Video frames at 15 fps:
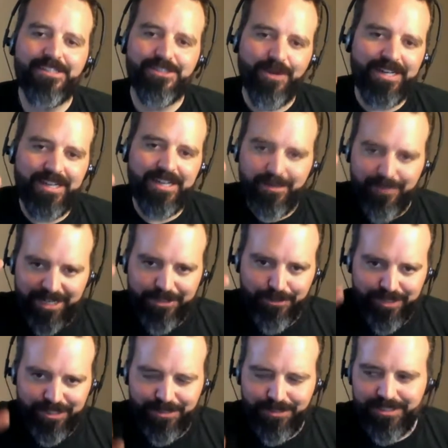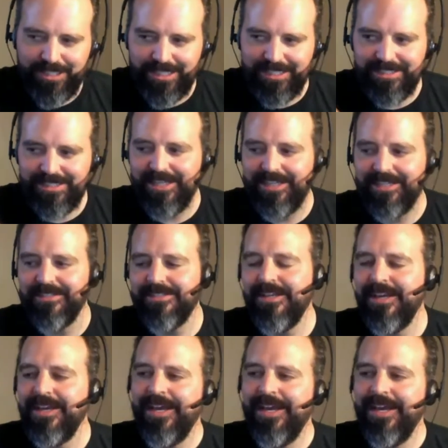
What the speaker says: so I need to make sure we do these things.